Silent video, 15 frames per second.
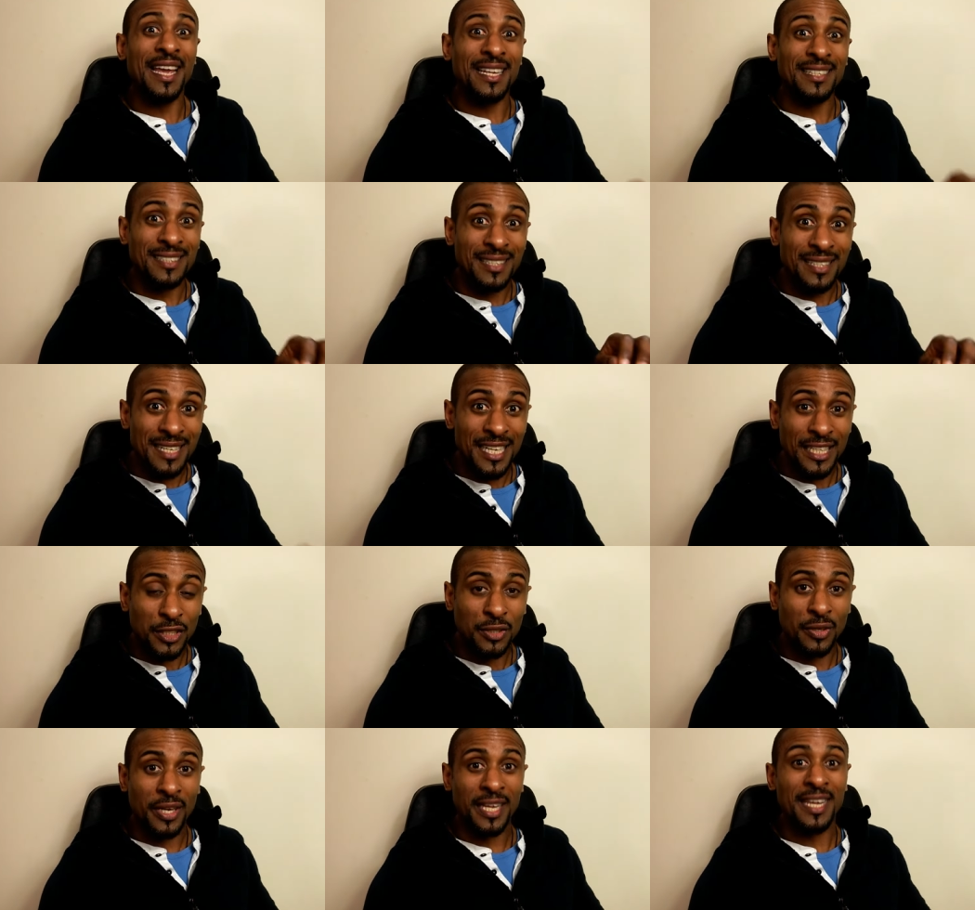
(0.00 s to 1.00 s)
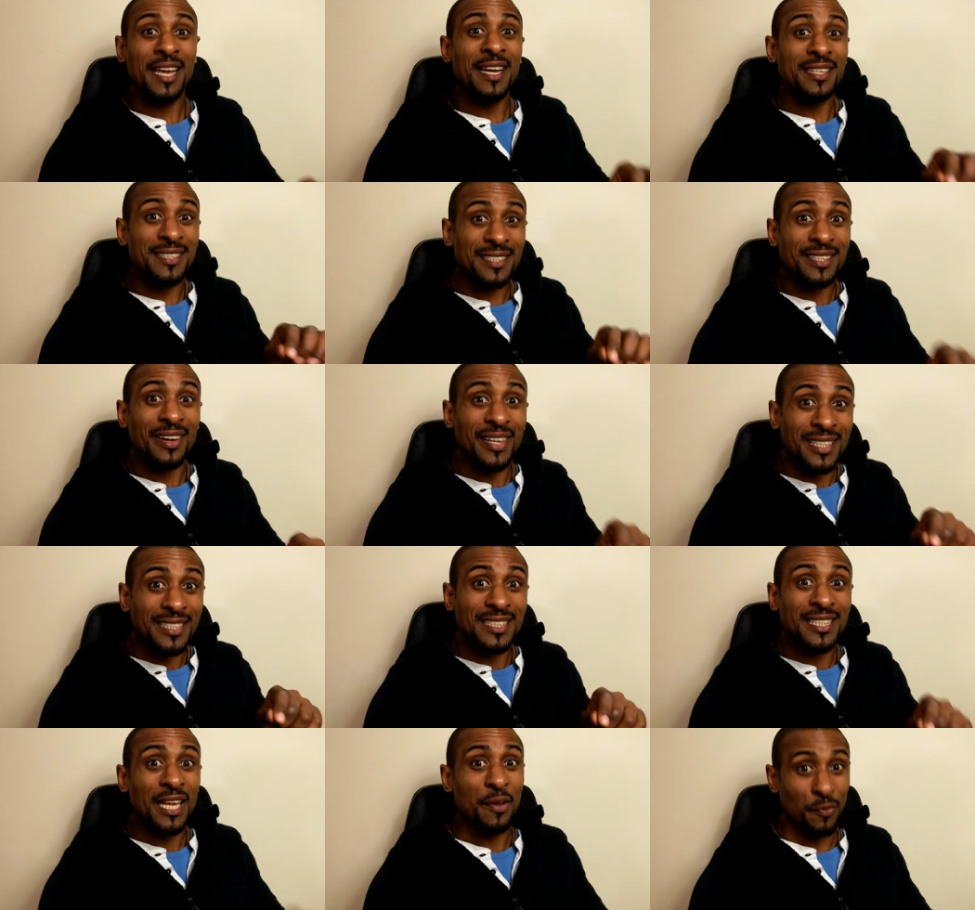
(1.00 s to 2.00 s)
It's literally
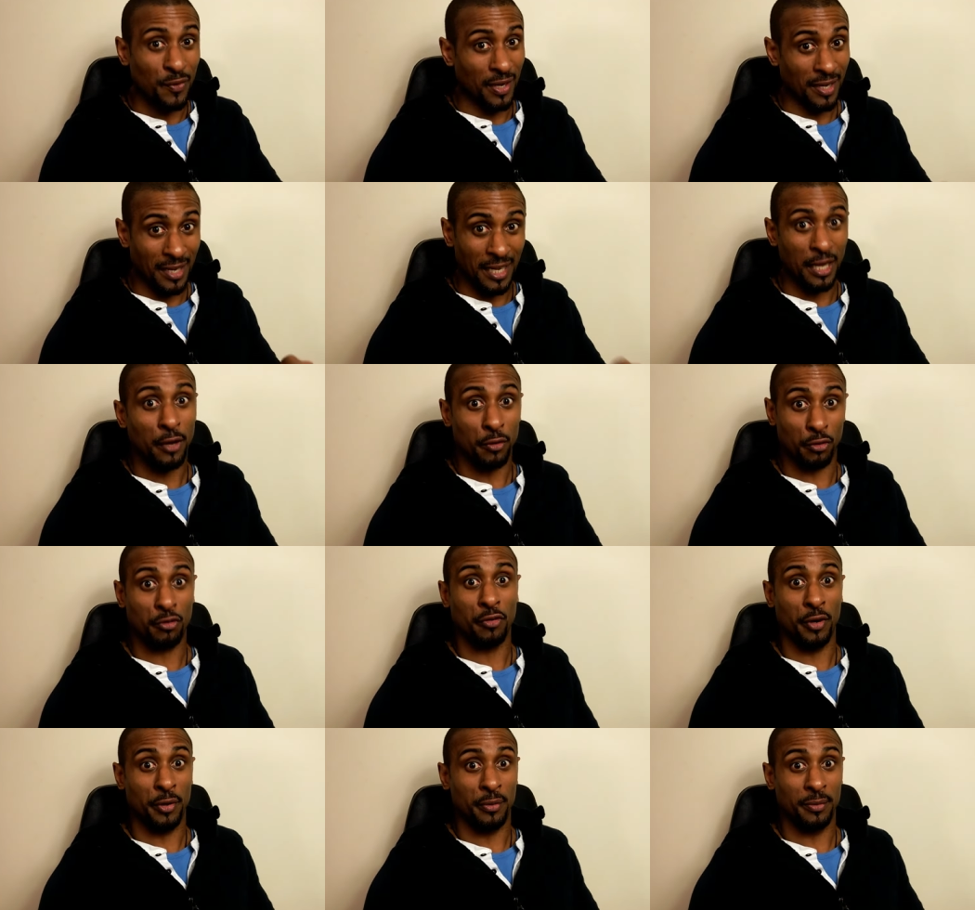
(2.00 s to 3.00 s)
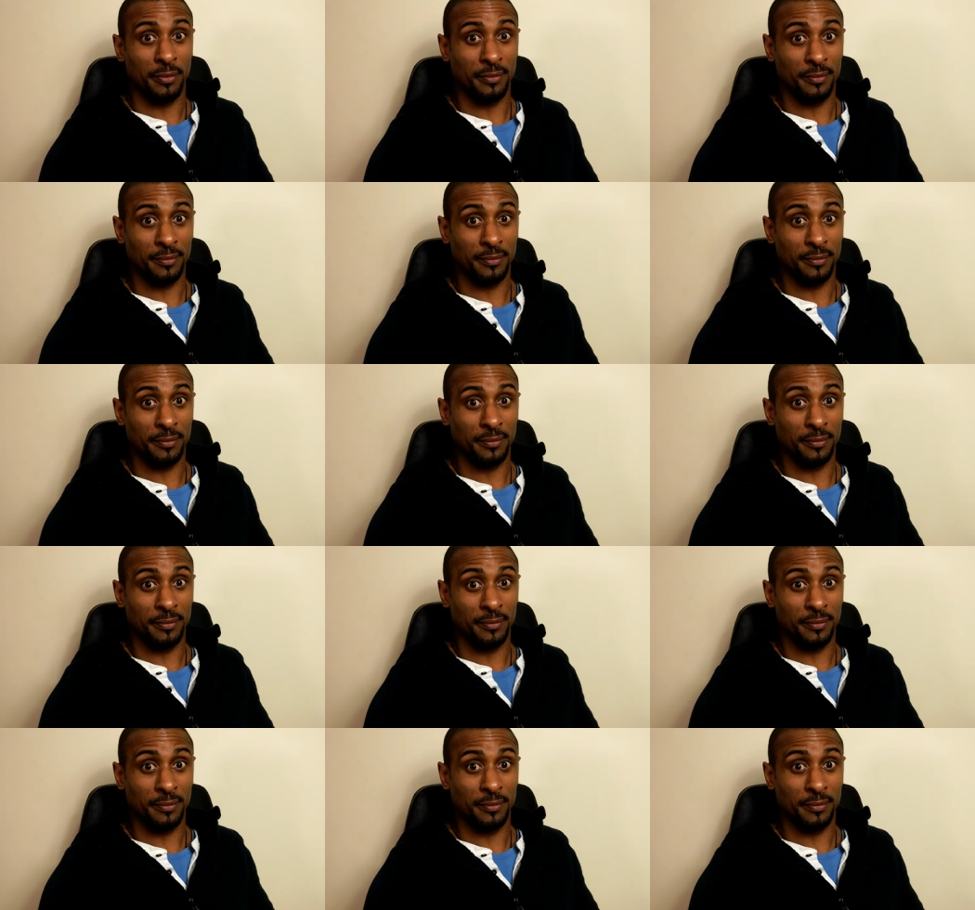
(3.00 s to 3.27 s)
scientifically untrue.